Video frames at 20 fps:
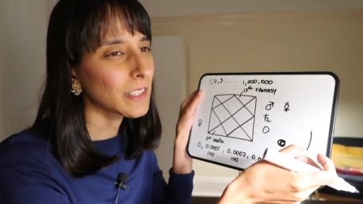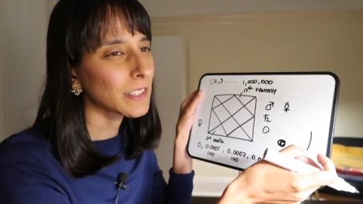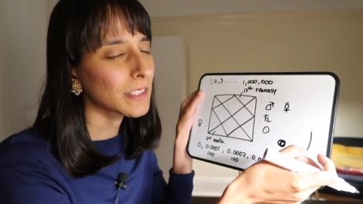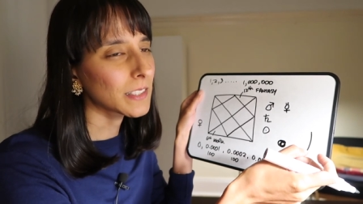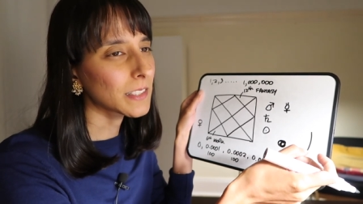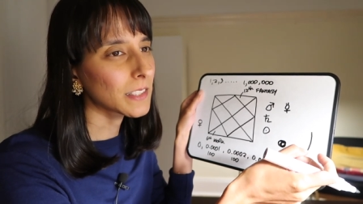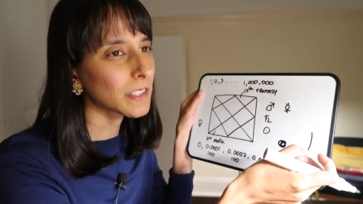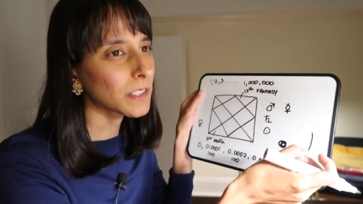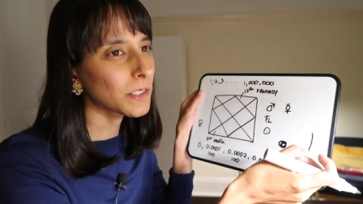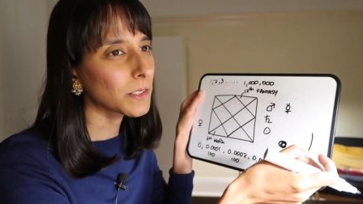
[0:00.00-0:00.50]

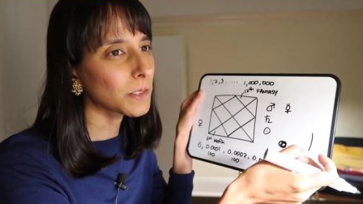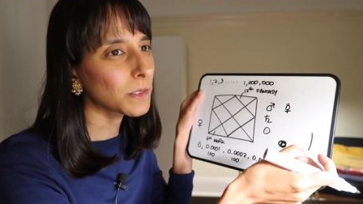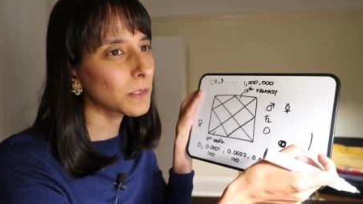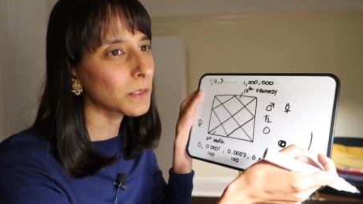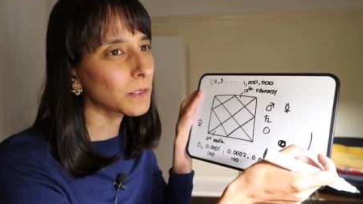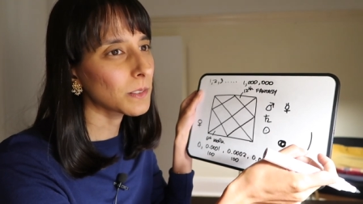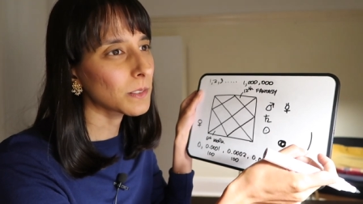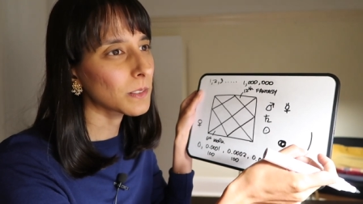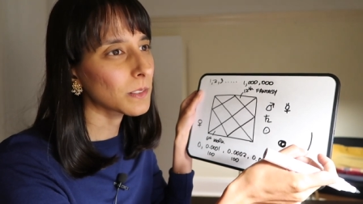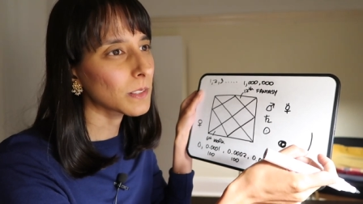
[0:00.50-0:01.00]

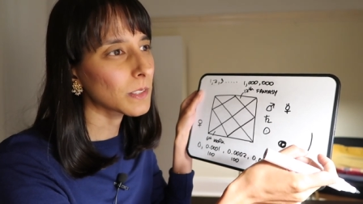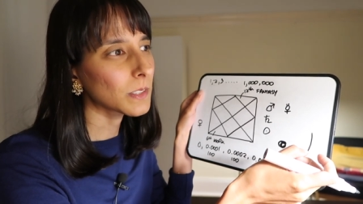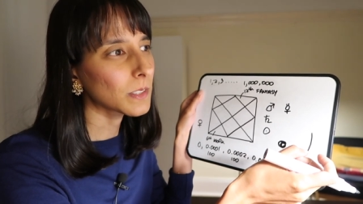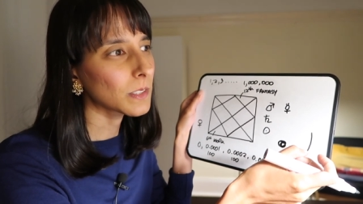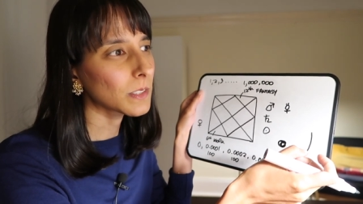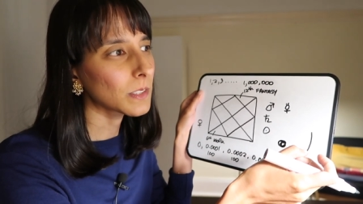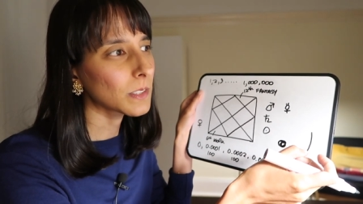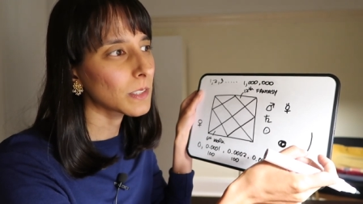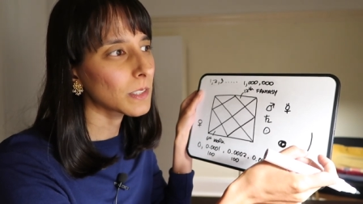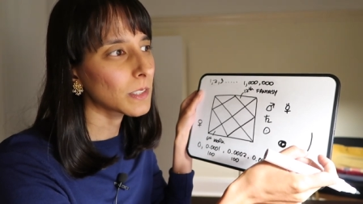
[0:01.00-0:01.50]
So
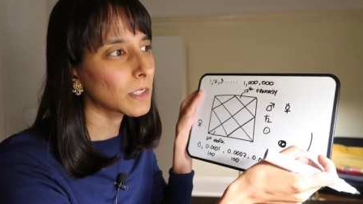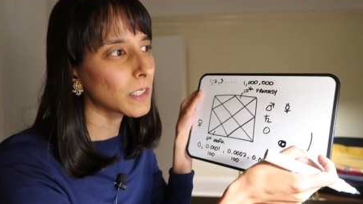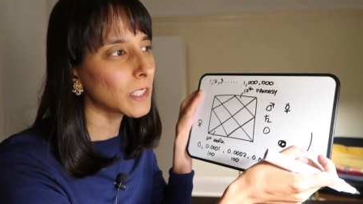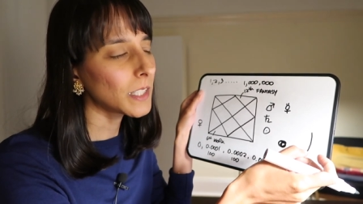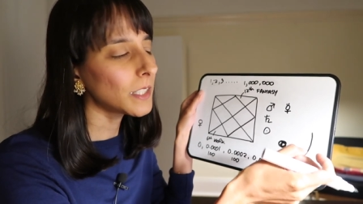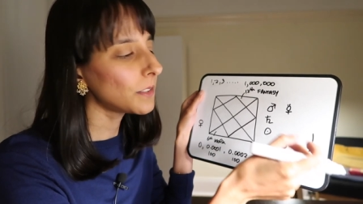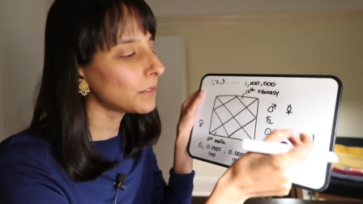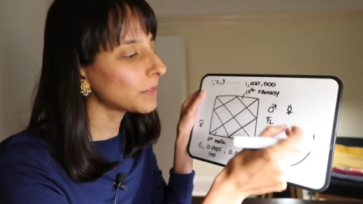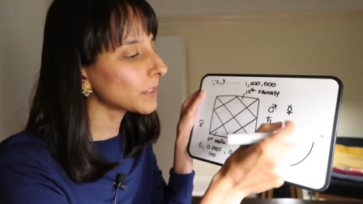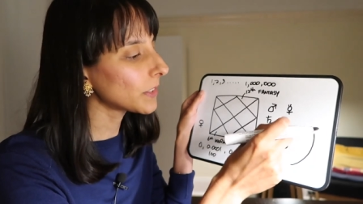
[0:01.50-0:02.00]

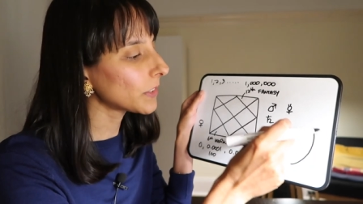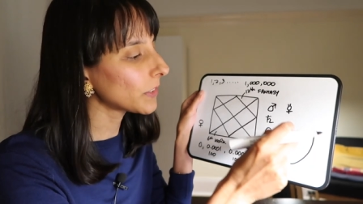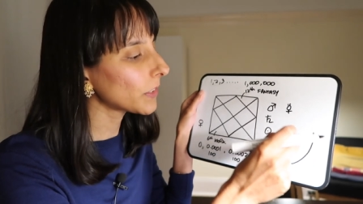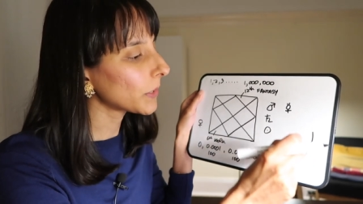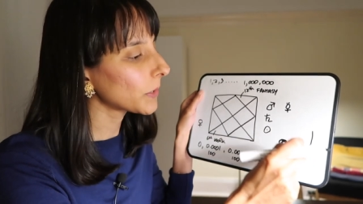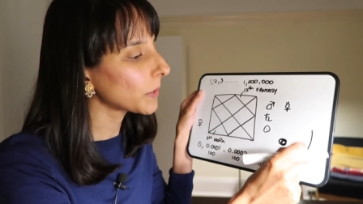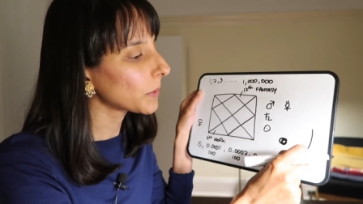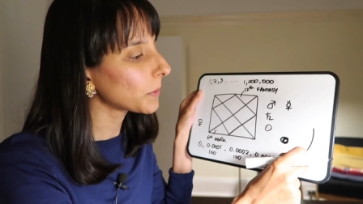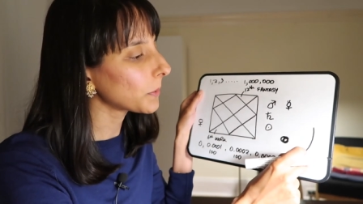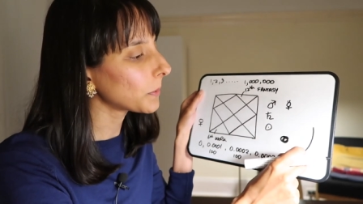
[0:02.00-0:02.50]
even
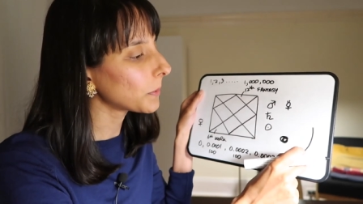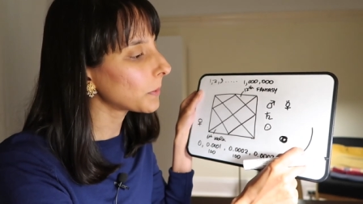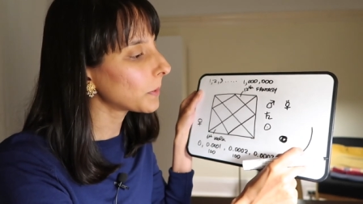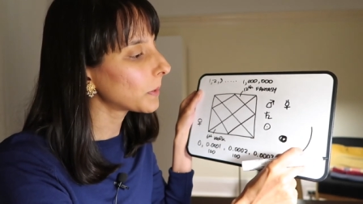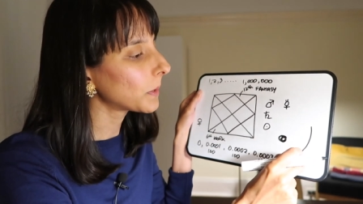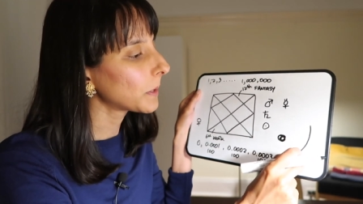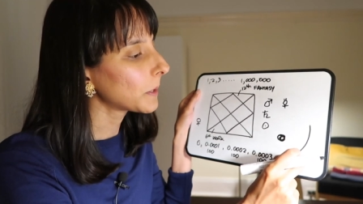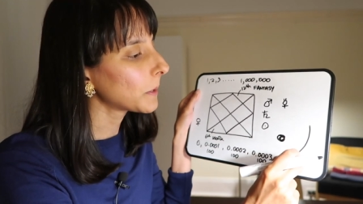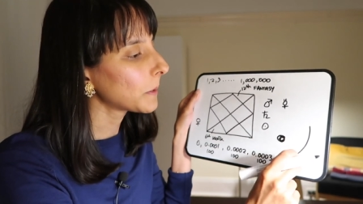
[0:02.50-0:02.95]
though